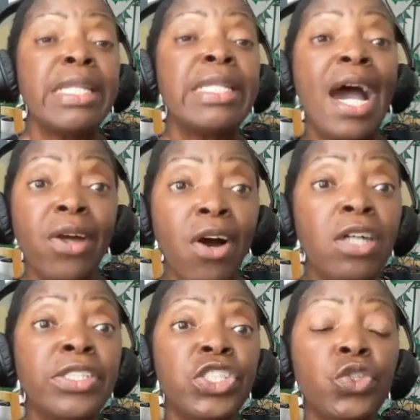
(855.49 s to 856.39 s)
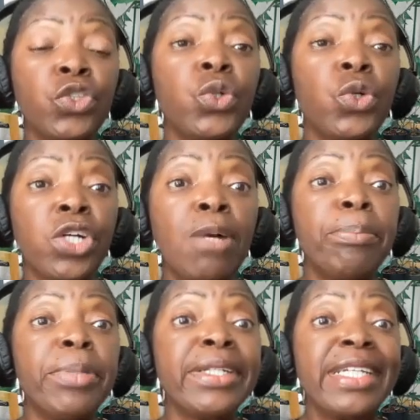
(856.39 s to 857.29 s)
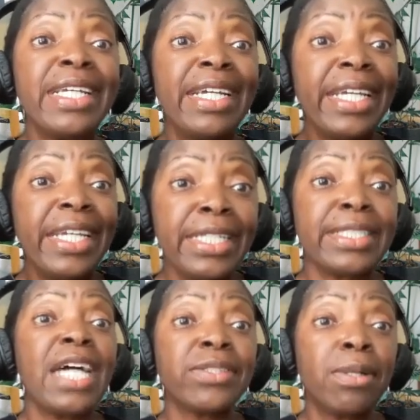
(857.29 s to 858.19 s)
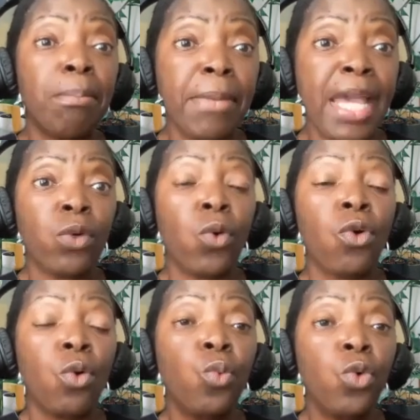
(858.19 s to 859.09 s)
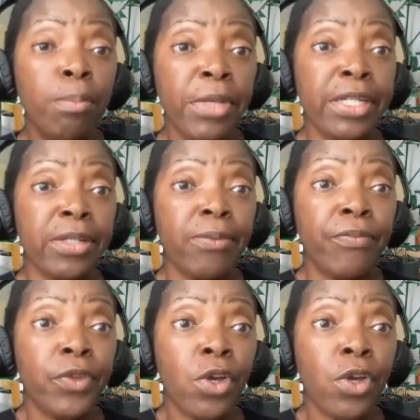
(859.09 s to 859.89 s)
Not until you're completely healed as a man or a woman